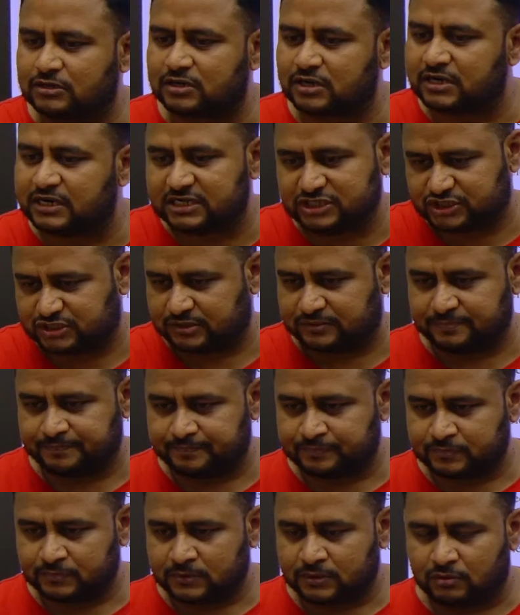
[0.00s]
list.
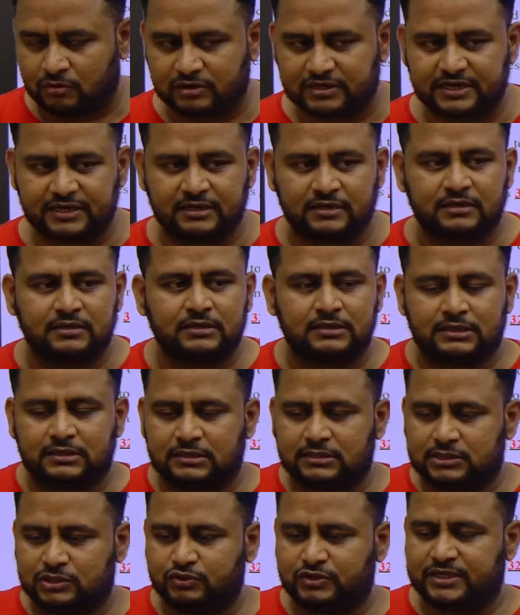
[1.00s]
Okay.
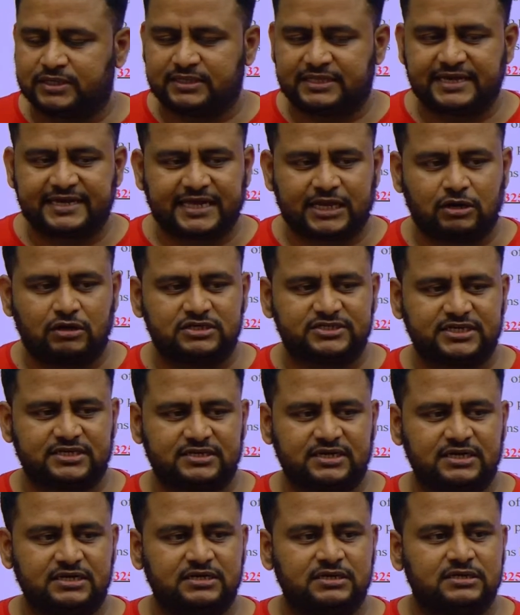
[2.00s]
They cannot say
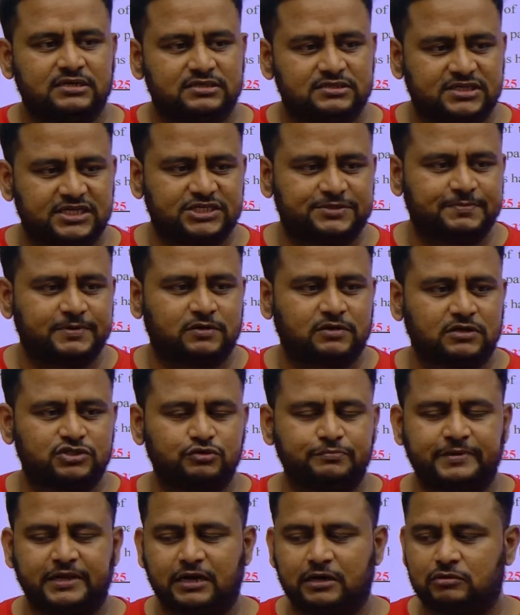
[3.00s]
that just because you
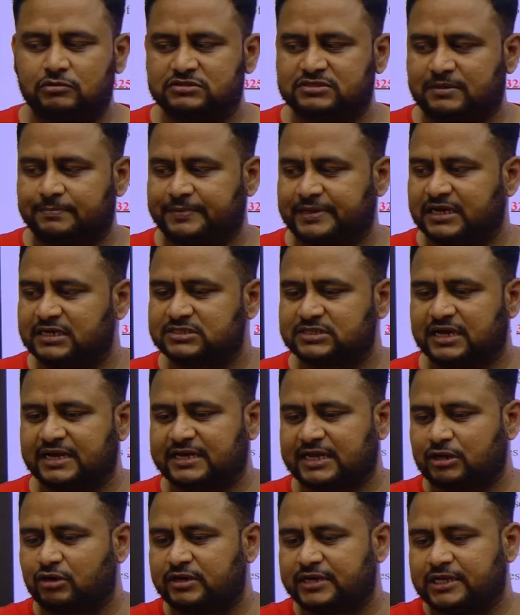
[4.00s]
belong to some caste, I
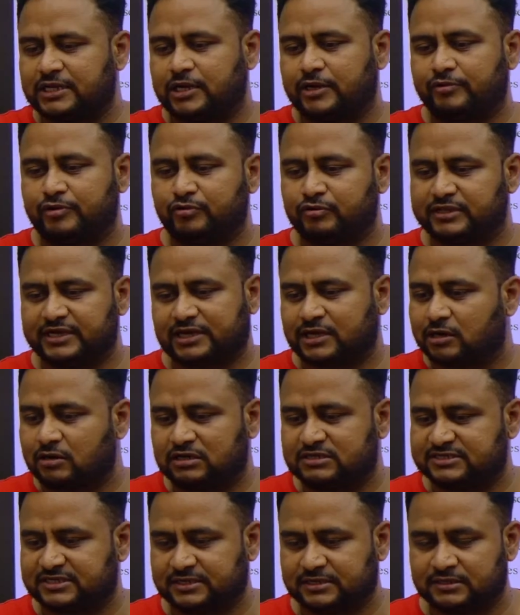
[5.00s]
cannot include you. They cannot
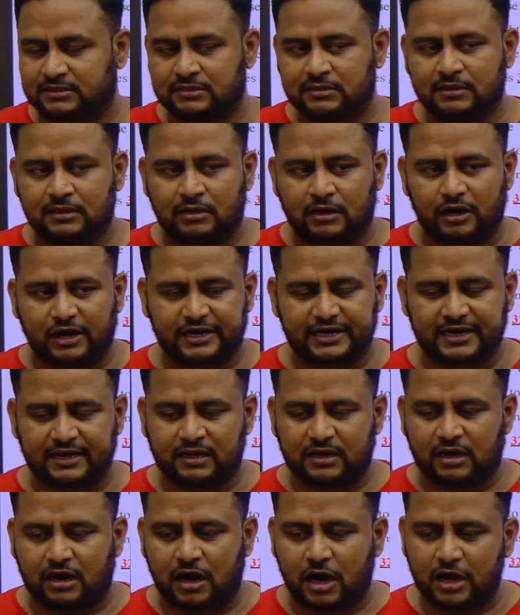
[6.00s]
say. Okay.
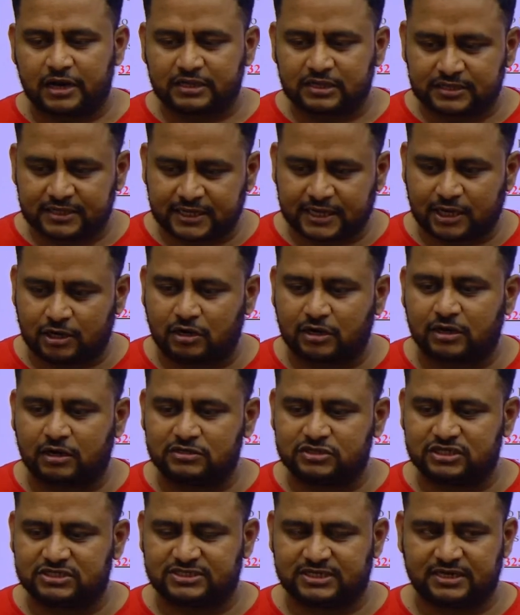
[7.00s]
Or they cannot
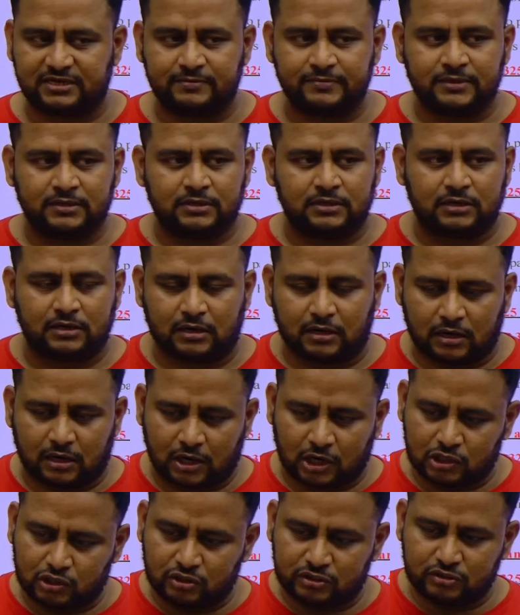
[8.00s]
also say,
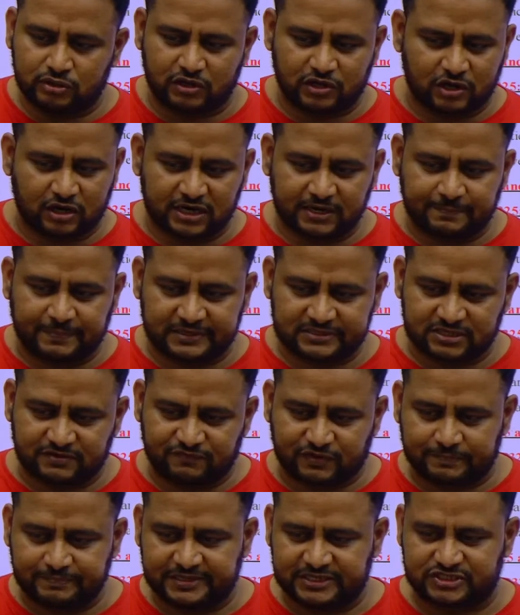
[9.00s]
although you are not a person
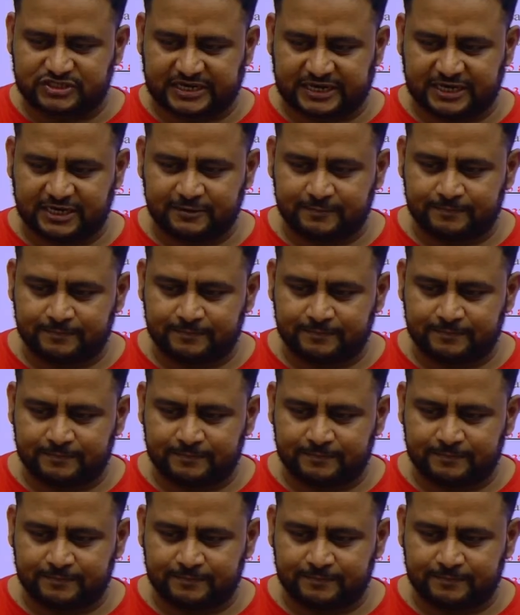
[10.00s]
from this state,